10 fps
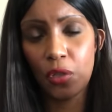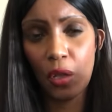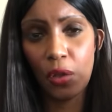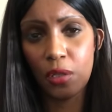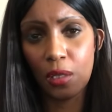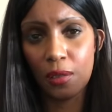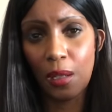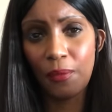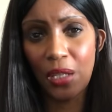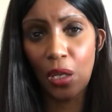sights on
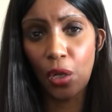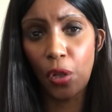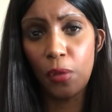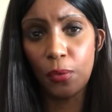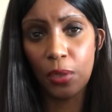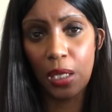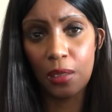something global here.